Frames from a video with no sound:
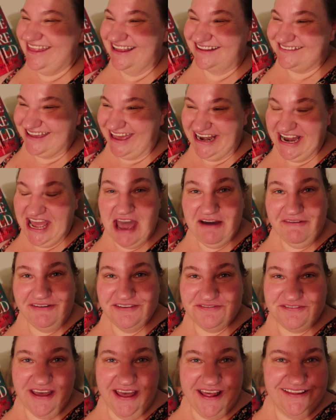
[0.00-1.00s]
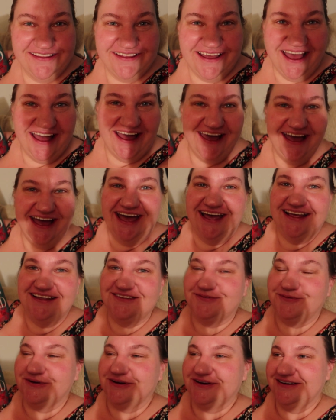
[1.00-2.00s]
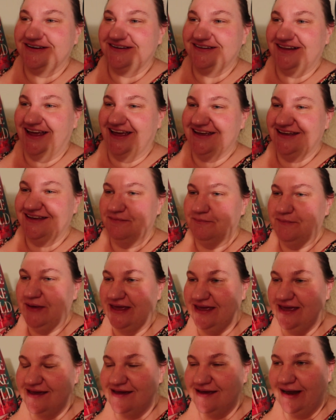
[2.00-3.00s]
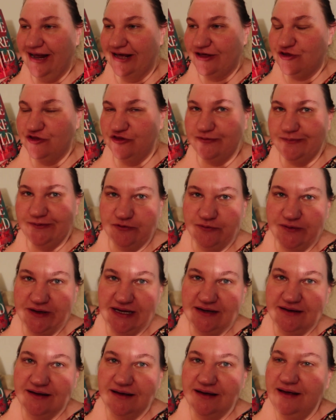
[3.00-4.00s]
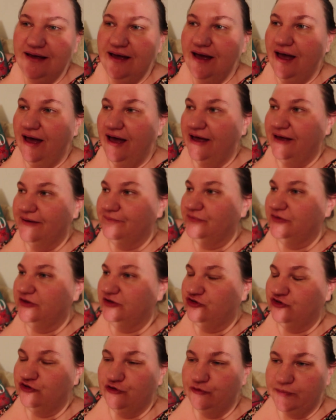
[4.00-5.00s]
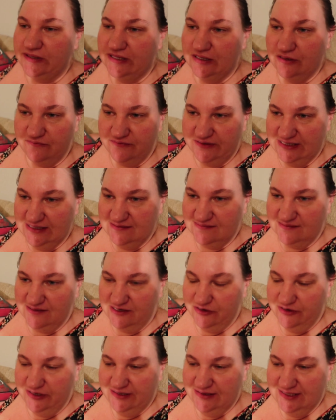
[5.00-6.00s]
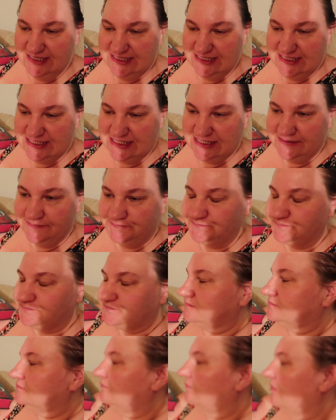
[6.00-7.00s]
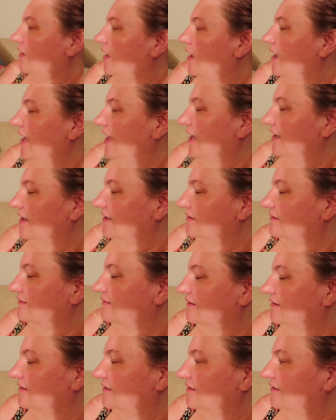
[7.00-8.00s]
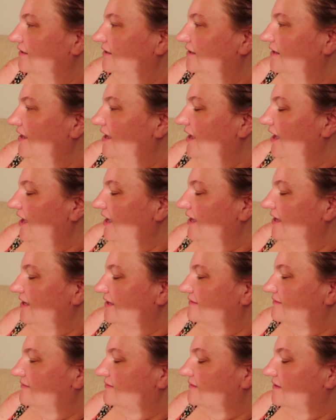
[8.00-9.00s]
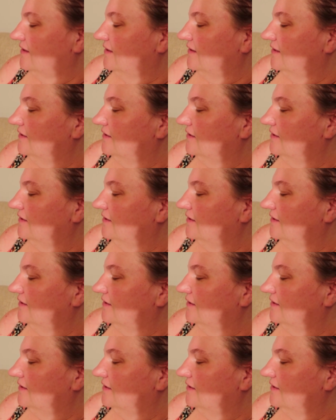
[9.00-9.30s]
that's kind of how it felt uh, as we're like making connections between um, the two POVs that are in this. And it's